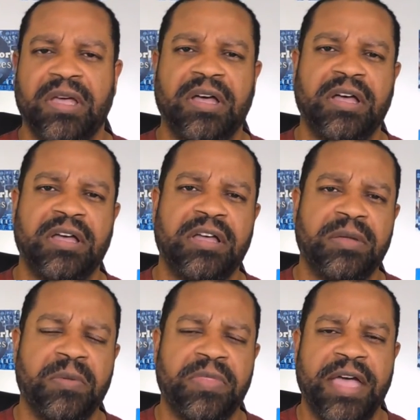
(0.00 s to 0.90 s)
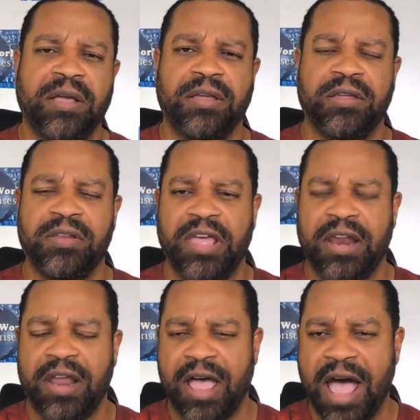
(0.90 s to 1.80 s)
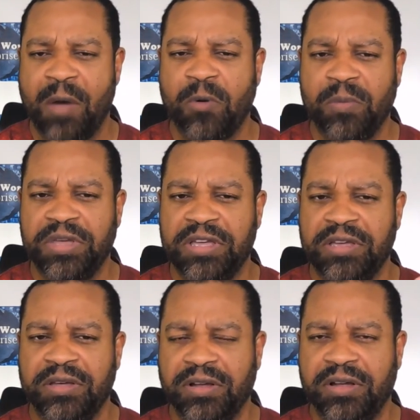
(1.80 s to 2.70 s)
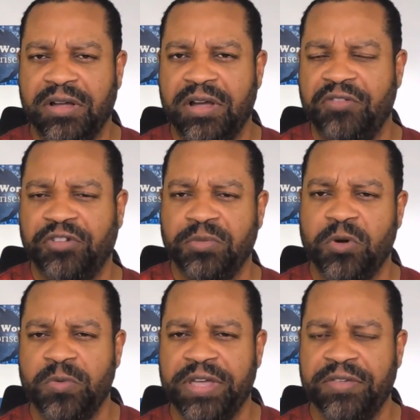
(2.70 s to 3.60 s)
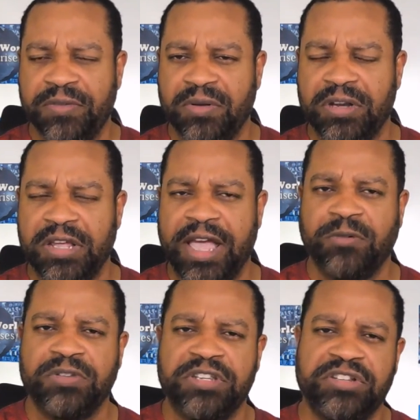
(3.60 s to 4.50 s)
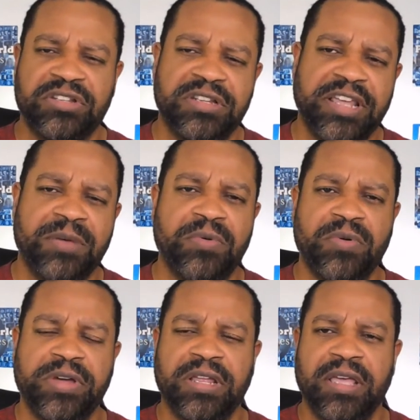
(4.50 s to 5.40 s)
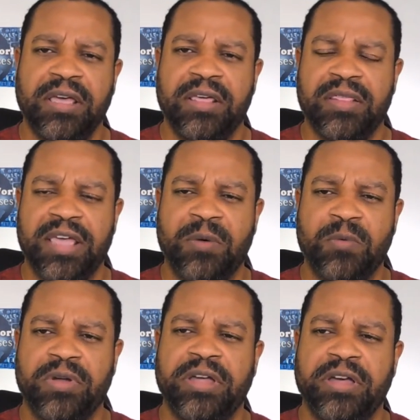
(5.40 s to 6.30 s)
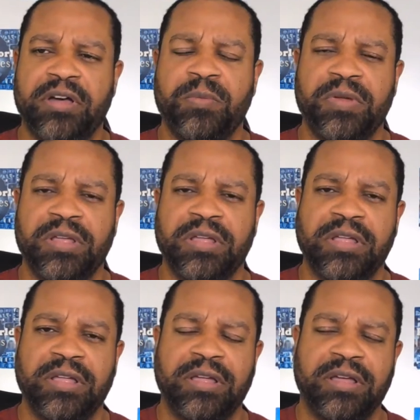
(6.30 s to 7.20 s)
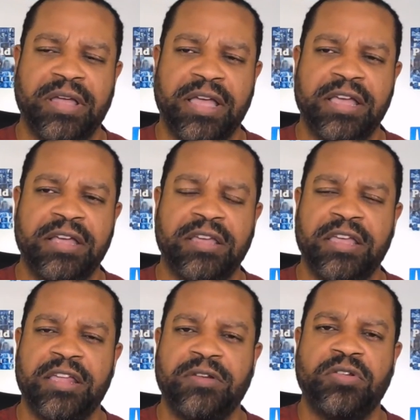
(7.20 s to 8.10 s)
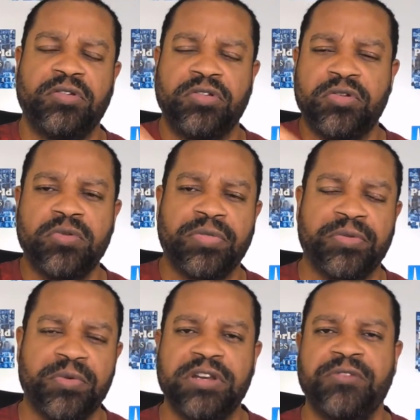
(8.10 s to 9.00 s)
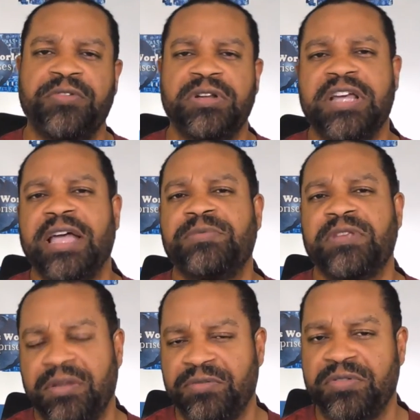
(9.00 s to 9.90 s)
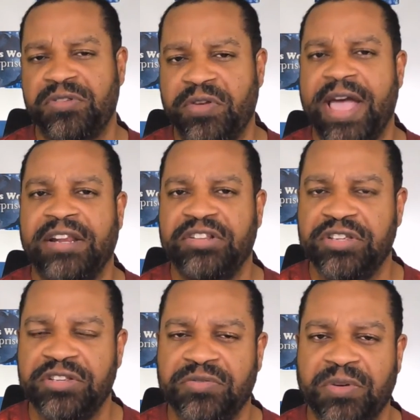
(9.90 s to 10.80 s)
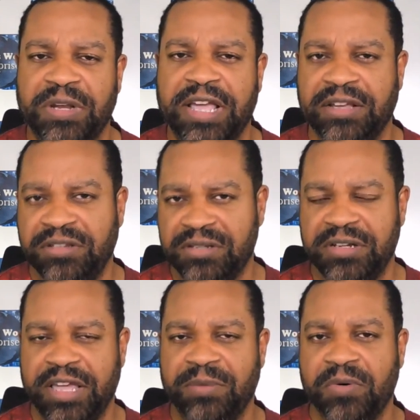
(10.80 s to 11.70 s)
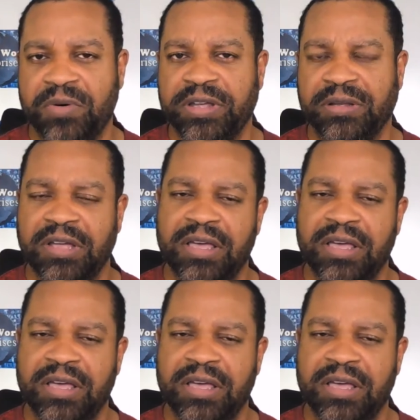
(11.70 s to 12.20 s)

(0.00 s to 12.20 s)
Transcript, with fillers: Uh, that that I would be comfortable with on the acquisition standpoint, that will help aid in two or three different types of strategies from an exit standpoint.